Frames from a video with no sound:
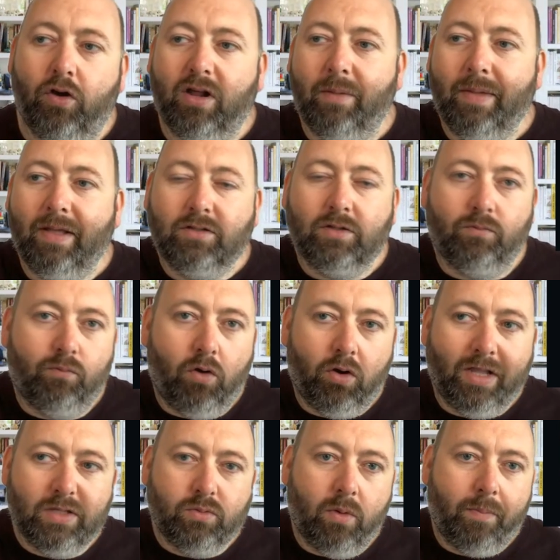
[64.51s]
You're not going to be able to
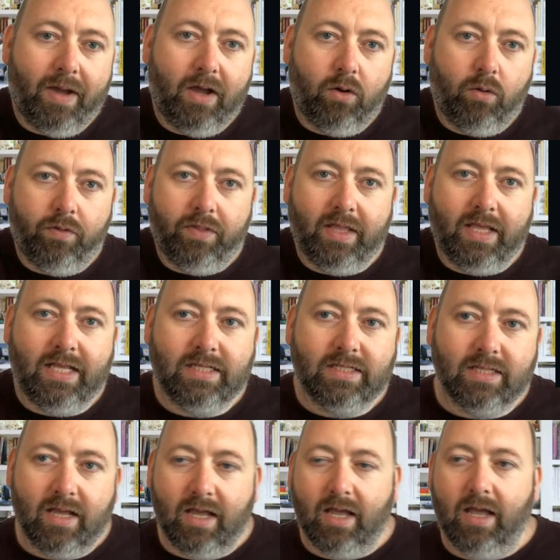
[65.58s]
rock into a bank with
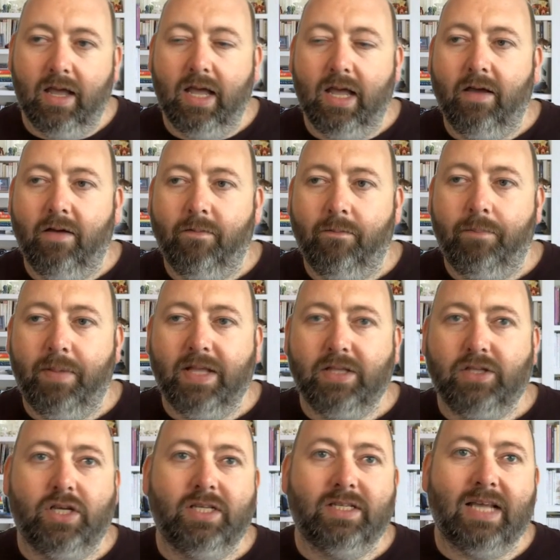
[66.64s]
these
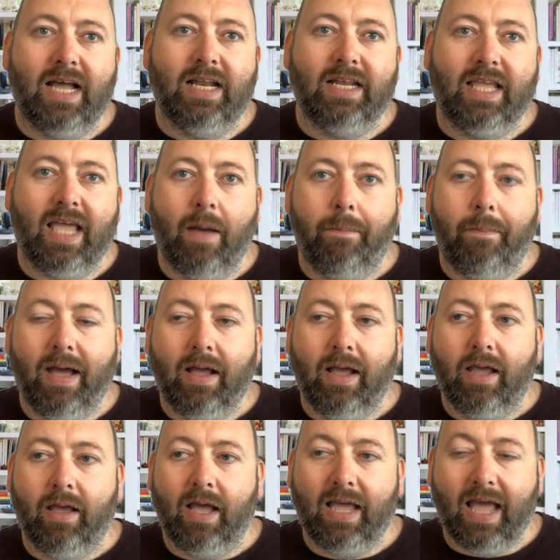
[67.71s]
pictures and get a
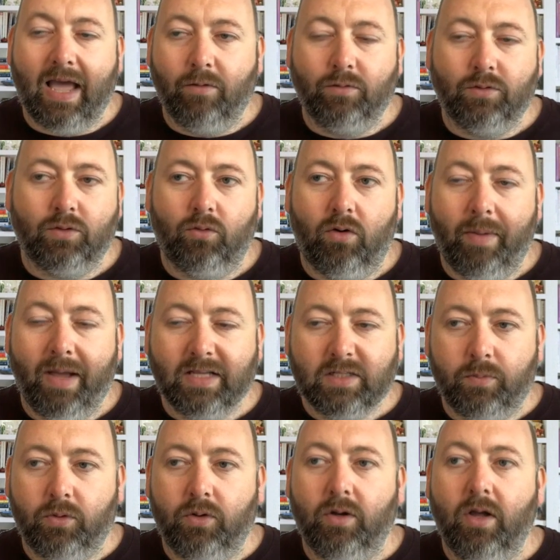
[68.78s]
bank account or a
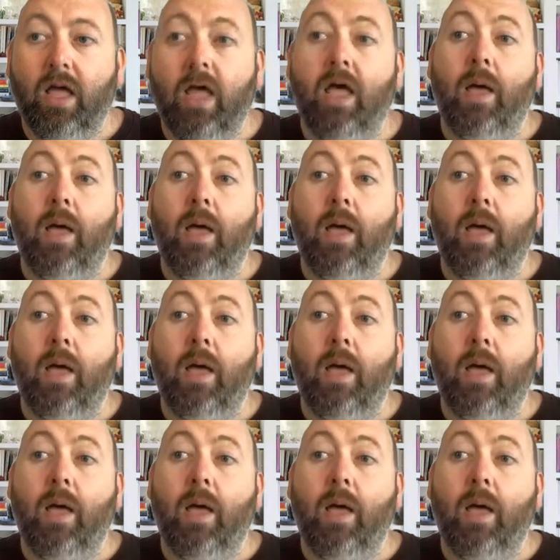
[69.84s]
passport,